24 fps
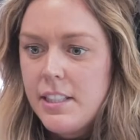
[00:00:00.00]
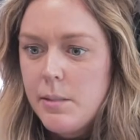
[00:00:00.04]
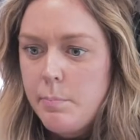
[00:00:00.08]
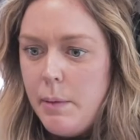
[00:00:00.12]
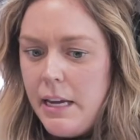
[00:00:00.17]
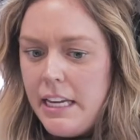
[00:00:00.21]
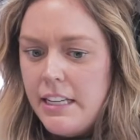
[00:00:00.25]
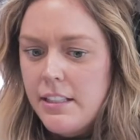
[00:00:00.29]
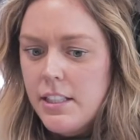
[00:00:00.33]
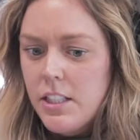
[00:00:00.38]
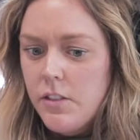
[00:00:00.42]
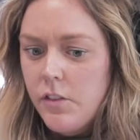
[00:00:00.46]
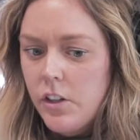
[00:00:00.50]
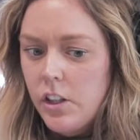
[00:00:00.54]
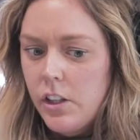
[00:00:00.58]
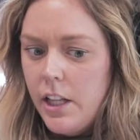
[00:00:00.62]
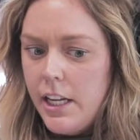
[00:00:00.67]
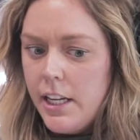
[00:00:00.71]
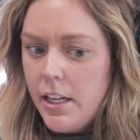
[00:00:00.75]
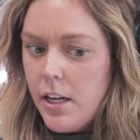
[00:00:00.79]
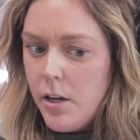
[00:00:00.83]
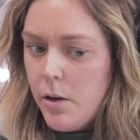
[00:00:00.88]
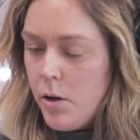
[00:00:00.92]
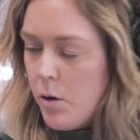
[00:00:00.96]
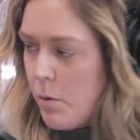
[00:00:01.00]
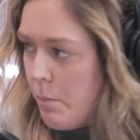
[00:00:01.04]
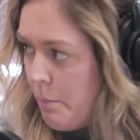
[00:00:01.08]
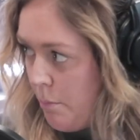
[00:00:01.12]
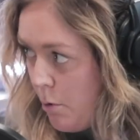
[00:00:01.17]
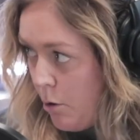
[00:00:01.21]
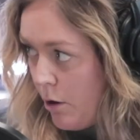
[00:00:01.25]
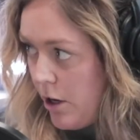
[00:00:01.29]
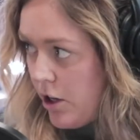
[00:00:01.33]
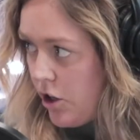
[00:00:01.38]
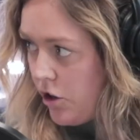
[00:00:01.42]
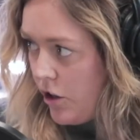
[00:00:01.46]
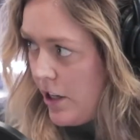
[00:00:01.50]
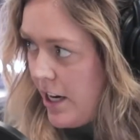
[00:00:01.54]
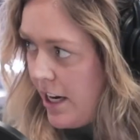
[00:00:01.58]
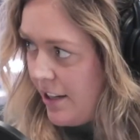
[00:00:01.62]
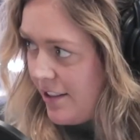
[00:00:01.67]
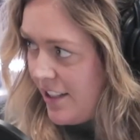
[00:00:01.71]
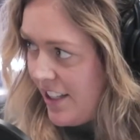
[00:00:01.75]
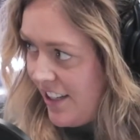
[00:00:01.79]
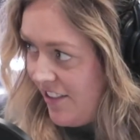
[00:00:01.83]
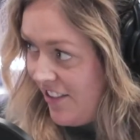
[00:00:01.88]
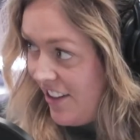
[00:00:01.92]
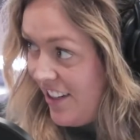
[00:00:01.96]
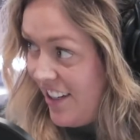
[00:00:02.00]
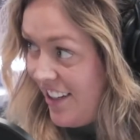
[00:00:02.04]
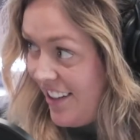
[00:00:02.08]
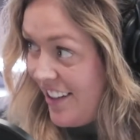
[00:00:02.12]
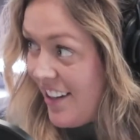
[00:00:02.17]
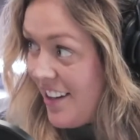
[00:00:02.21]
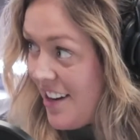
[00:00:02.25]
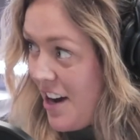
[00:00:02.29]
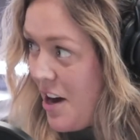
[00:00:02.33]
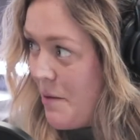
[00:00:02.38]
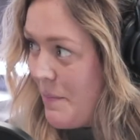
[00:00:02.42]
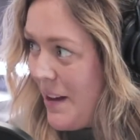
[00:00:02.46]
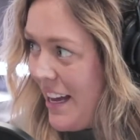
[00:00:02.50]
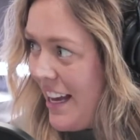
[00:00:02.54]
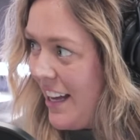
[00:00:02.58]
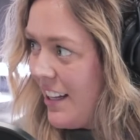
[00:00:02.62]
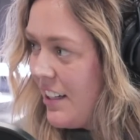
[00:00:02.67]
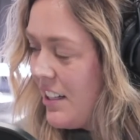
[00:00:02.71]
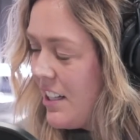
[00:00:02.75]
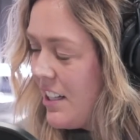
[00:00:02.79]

space for, like, more creativity to come in?